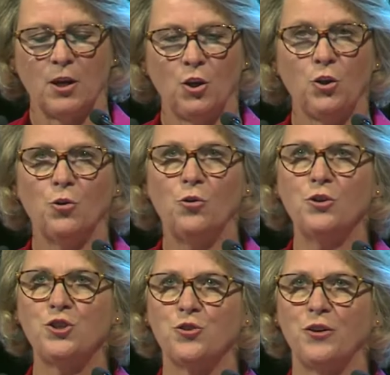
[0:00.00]
Your
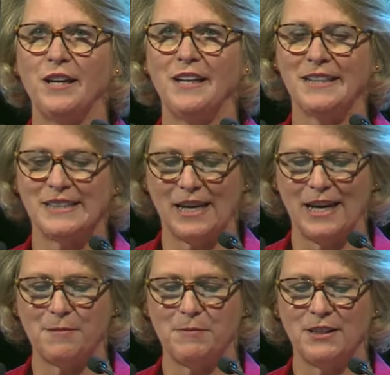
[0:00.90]
joy and
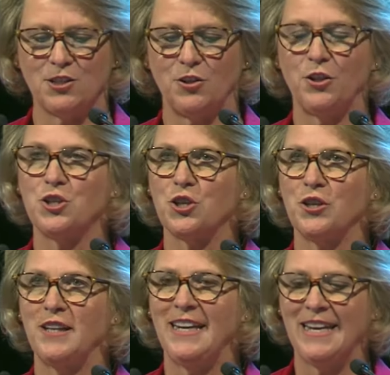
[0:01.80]
excitement on the
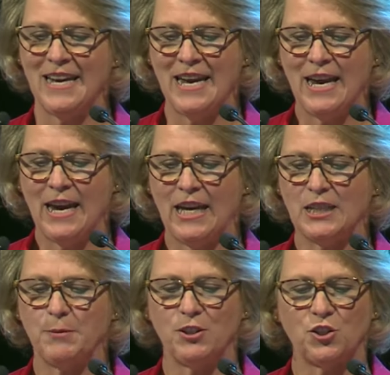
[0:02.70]
journey has
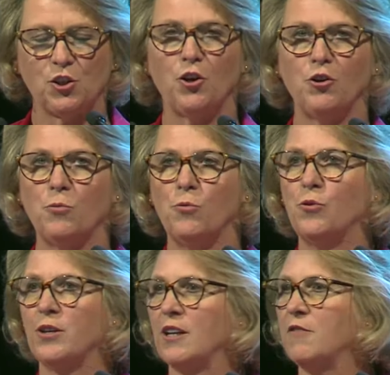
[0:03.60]
been so
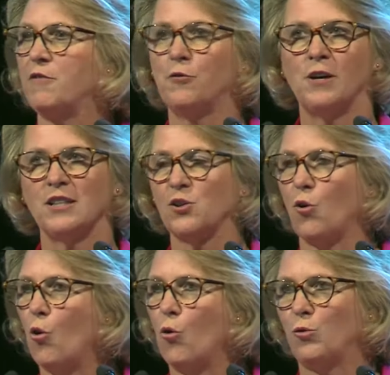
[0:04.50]
rewarding for us
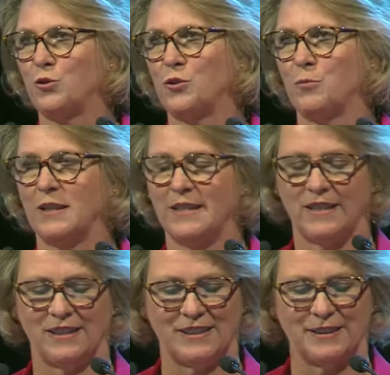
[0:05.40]
all to
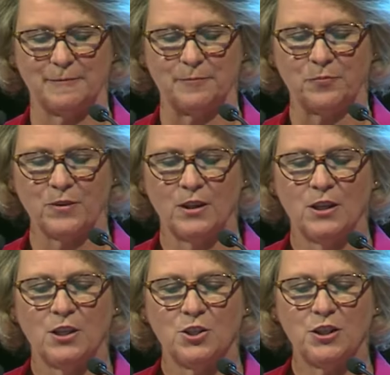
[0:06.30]
witness.
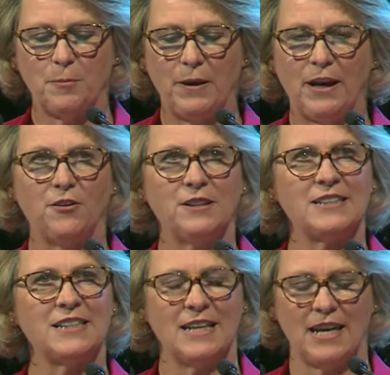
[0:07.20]
To the parents
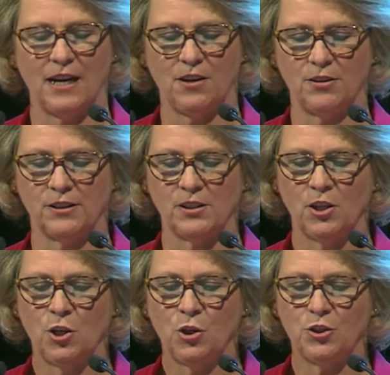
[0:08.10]
and carers
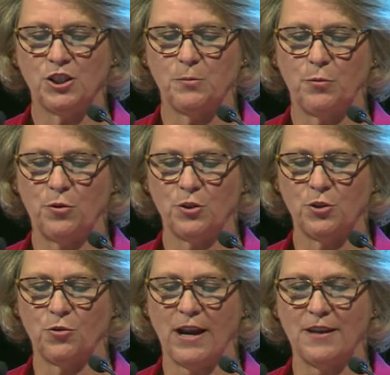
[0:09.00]
who support
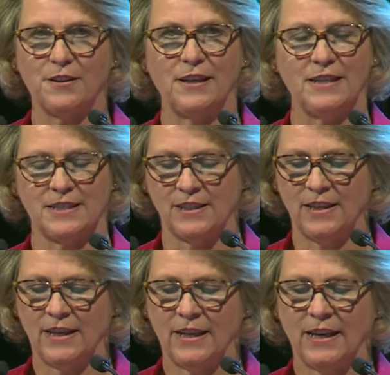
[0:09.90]
your athlete
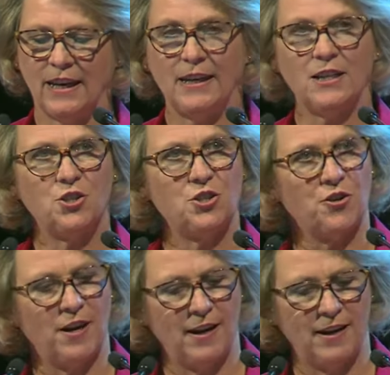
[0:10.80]
getting to
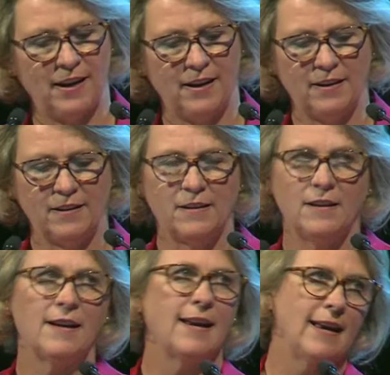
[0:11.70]
training,
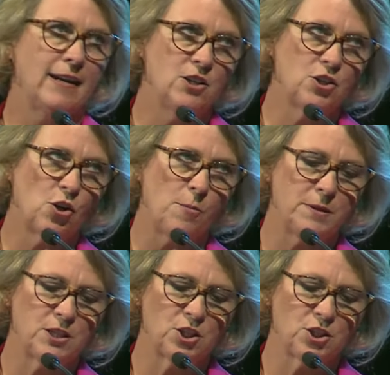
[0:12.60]
getting to
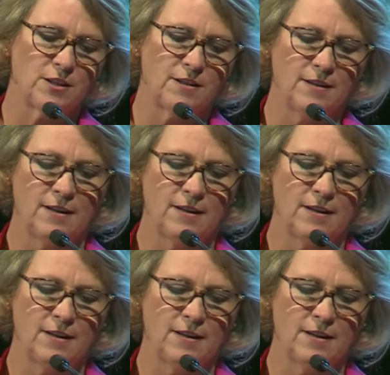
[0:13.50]
competition,